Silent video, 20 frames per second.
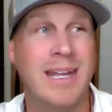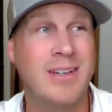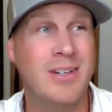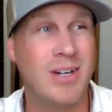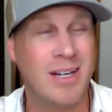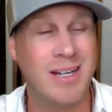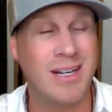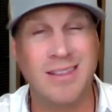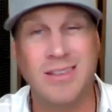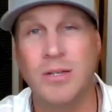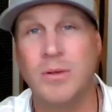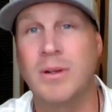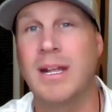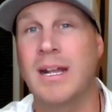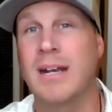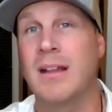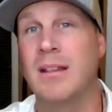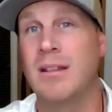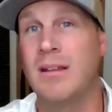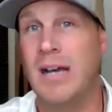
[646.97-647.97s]
and you're going to do it
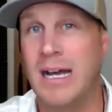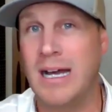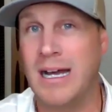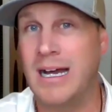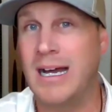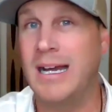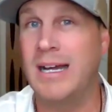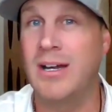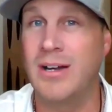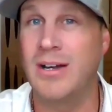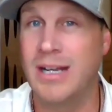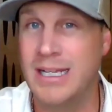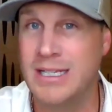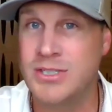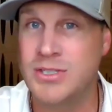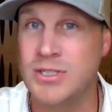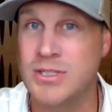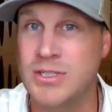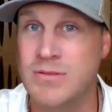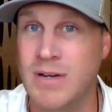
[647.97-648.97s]
at a lot higher
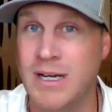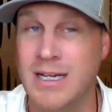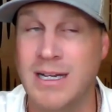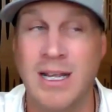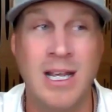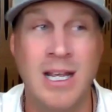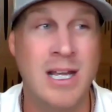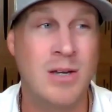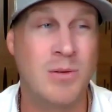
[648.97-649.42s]
interest rate,